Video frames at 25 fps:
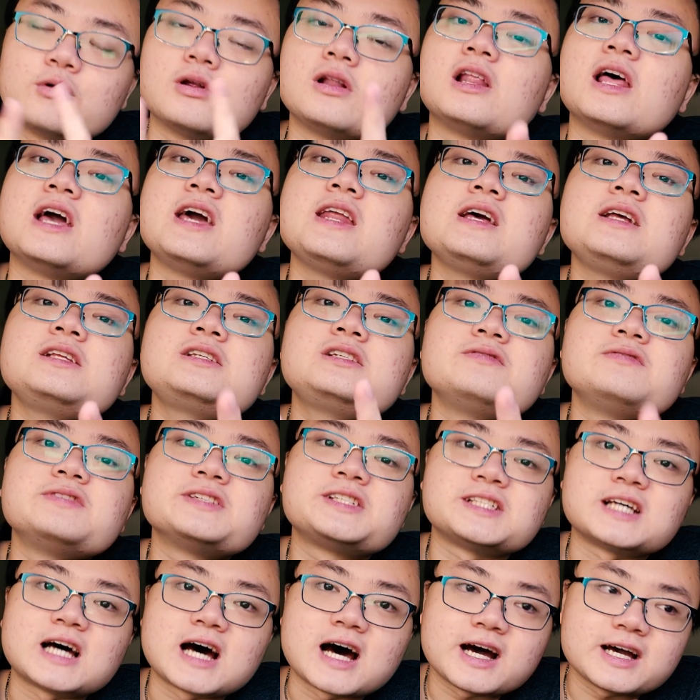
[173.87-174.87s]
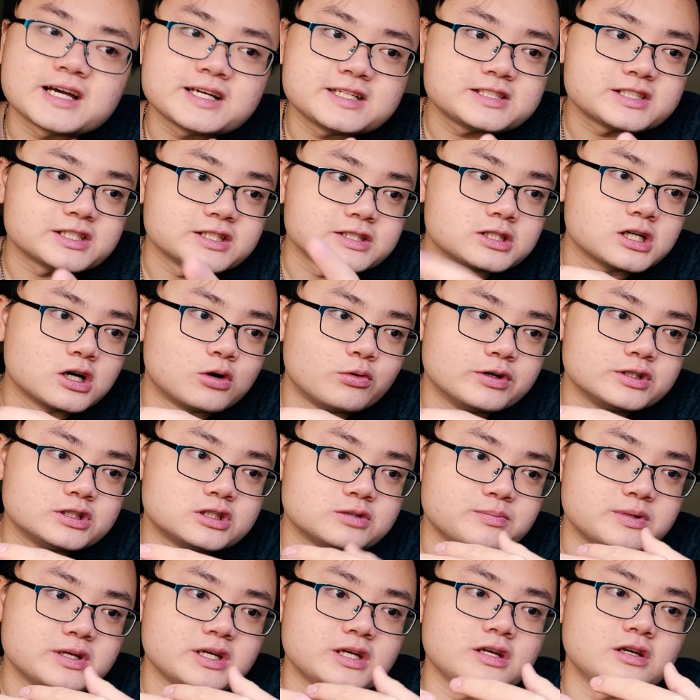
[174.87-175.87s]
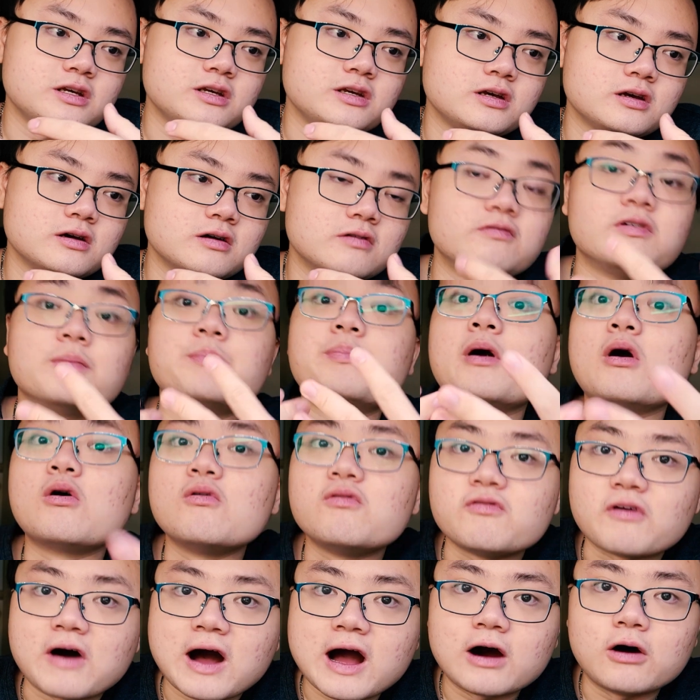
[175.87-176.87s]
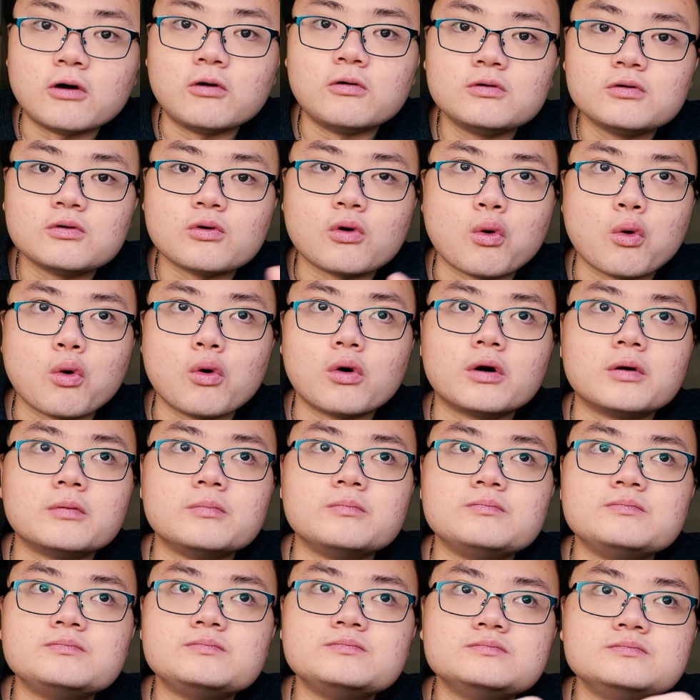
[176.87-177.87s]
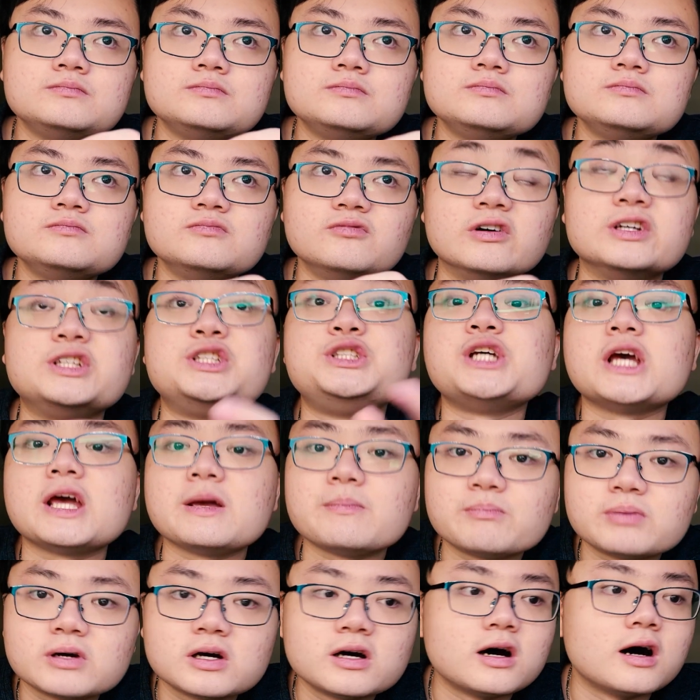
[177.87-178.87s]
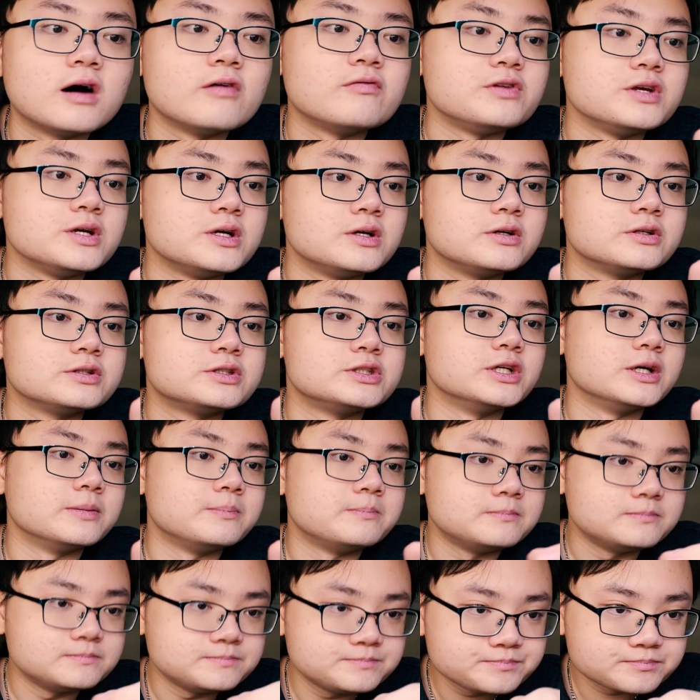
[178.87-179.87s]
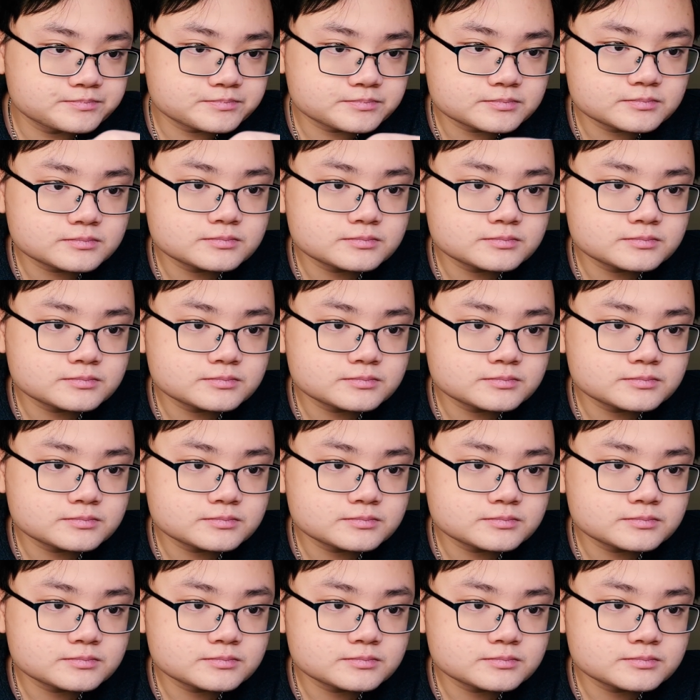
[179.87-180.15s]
And relating to the size is going to be the profile or the shape of the ear tip.